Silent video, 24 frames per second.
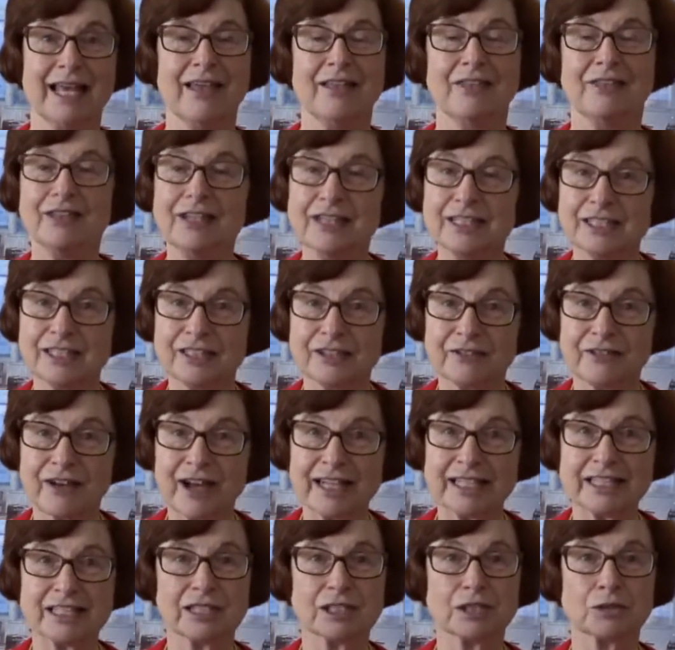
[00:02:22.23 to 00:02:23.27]
These
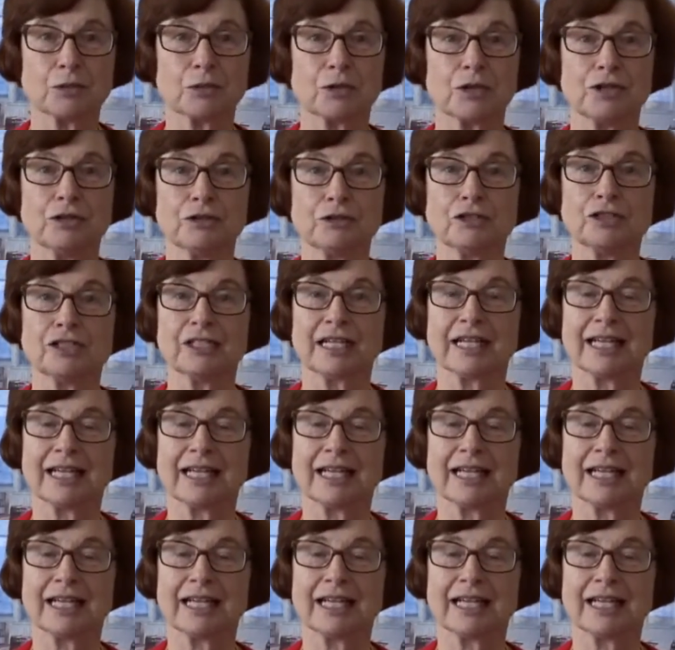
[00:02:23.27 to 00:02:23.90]
devices were used to